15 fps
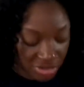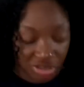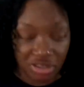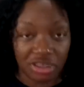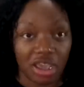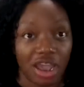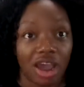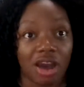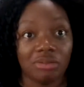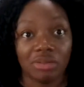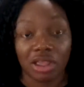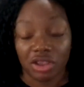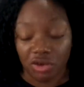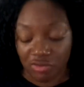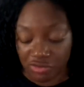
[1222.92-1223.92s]
Yeah, I'm
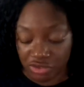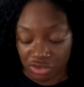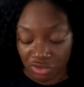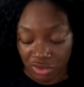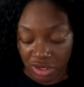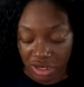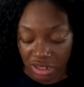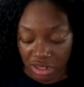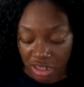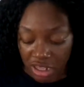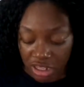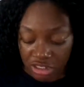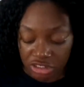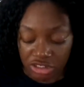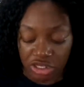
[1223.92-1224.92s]
like overjoyed.
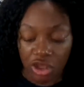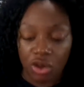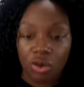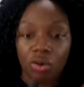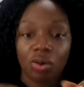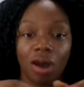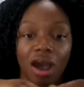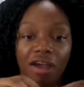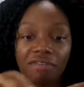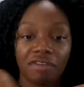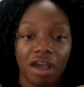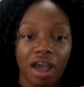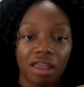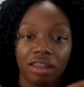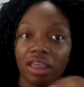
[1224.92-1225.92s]
So I've
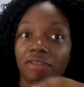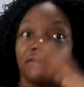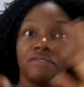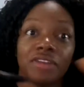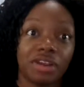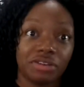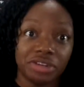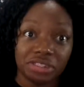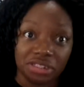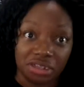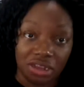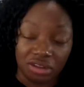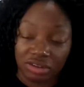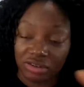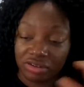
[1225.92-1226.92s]
got like various
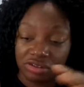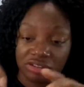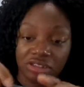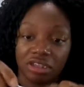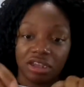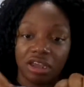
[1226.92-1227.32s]
colors.